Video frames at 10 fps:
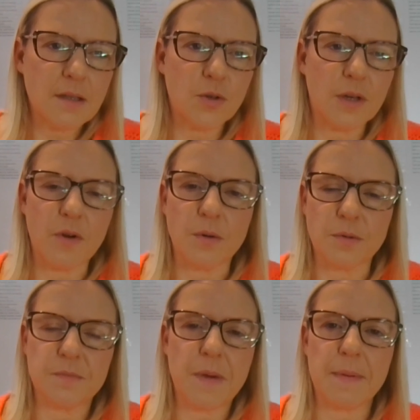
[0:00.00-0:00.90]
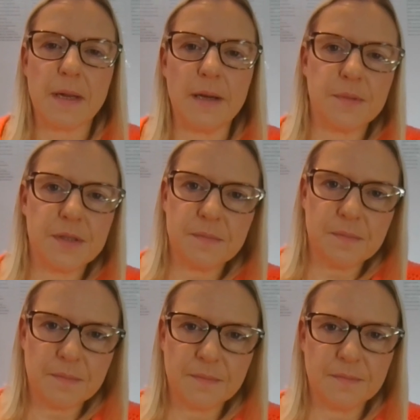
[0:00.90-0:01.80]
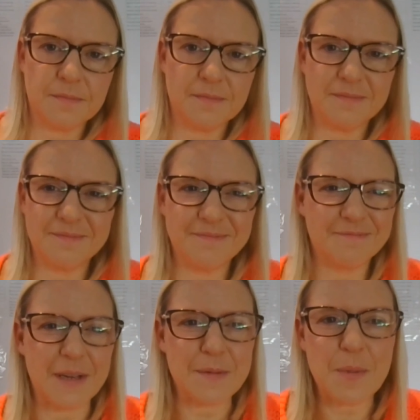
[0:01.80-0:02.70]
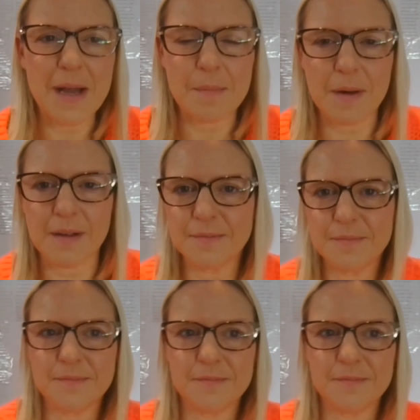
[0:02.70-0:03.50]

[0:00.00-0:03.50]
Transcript: toilet rolls, paper clips, reams of paper,